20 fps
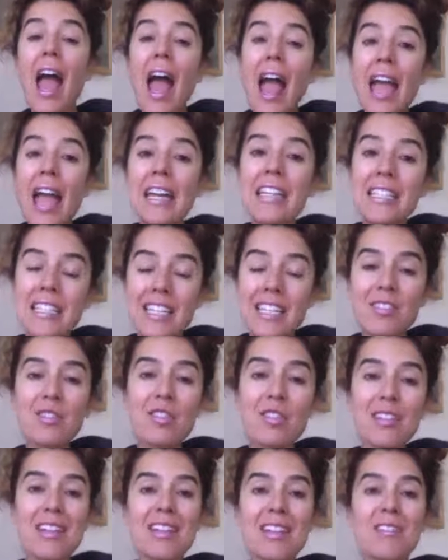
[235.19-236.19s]
And it's
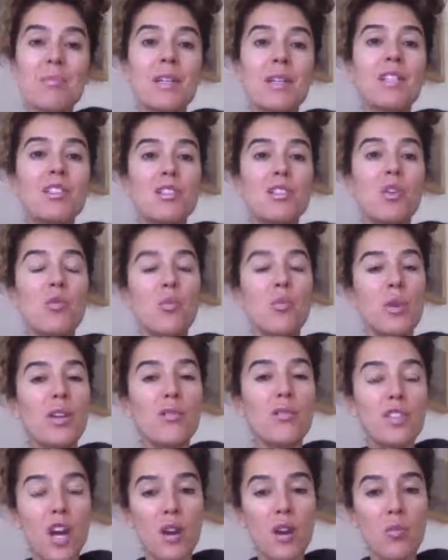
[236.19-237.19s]
interesting because
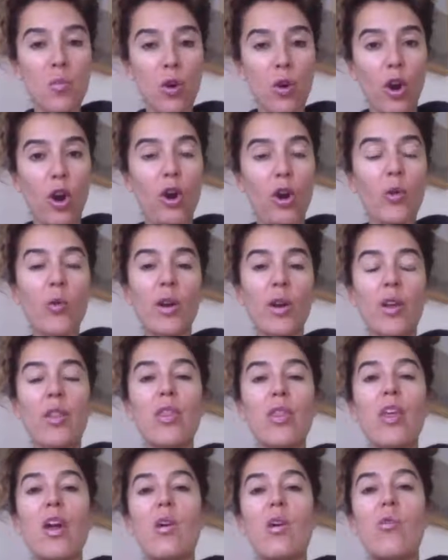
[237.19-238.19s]
we've done work with
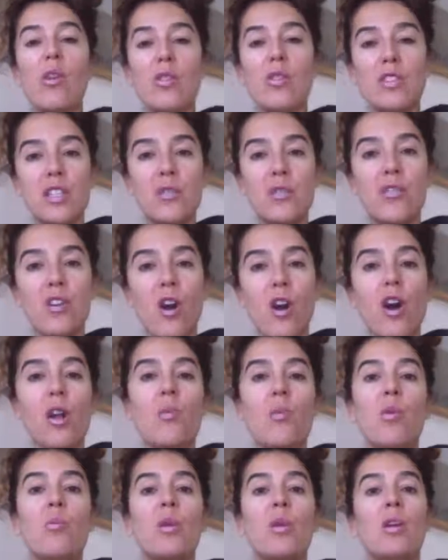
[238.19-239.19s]
different
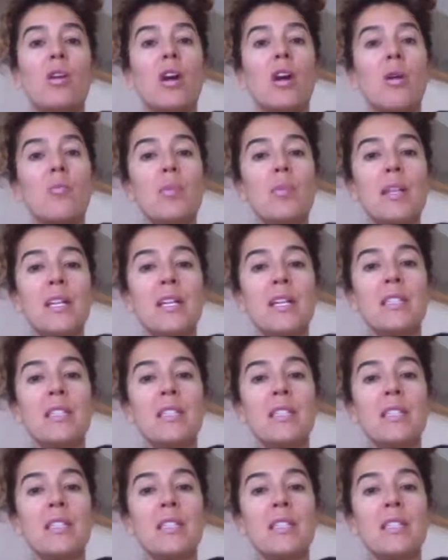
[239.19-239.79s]
automobile companies